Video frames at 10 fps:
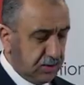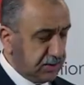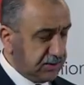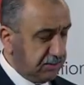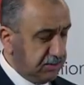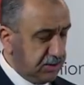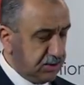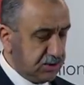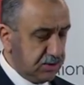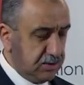
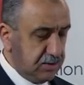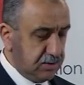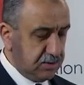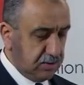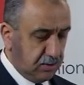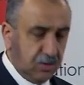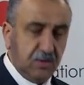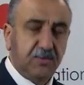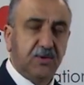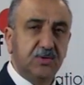contamination, the whole
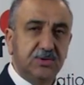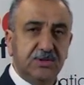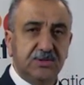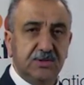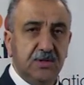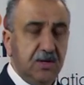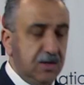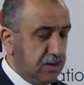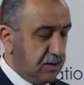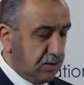process,
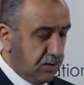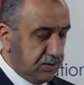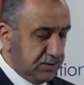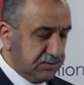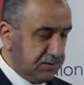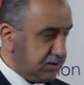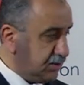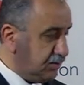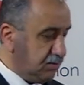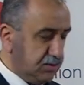all these
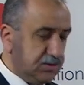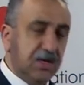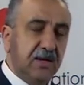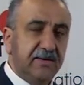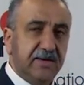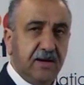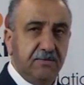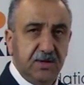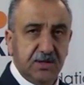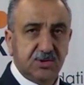materials can
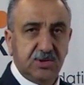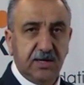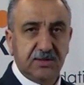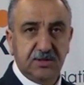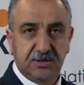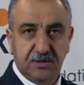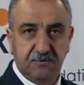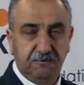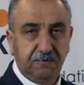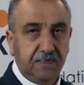be extracted
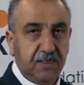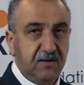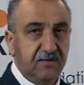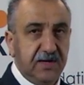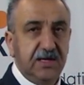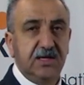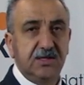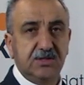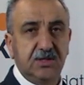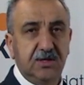very
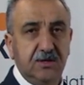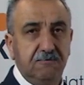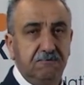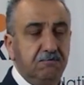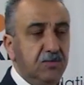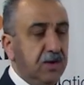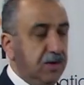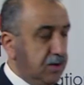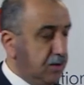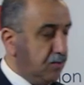easily.
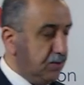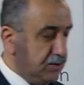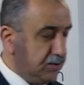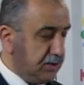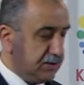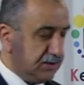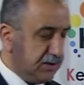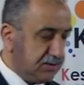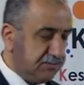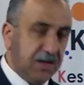We do this in
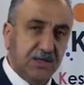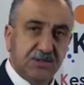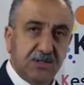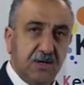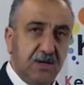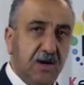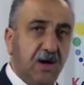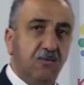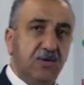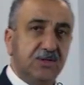a space.
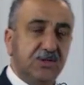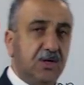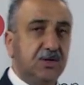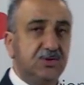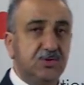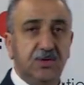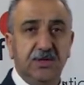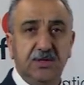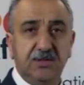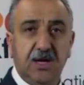Now we are
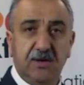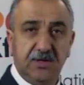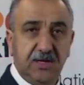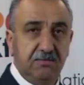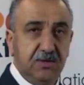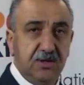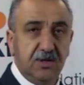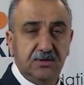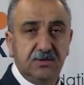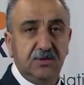showing it how it can be
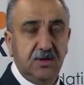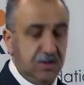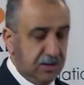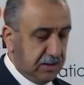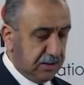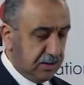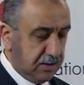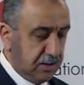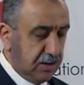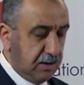done in a
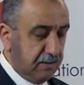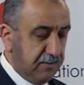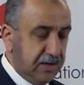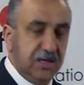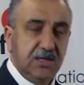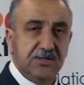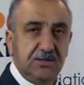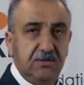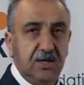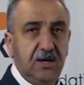very
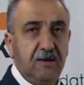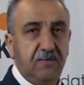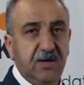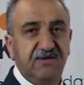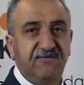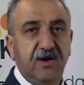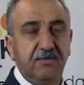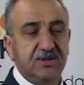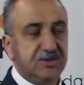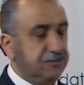easy way by the
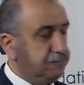farmers.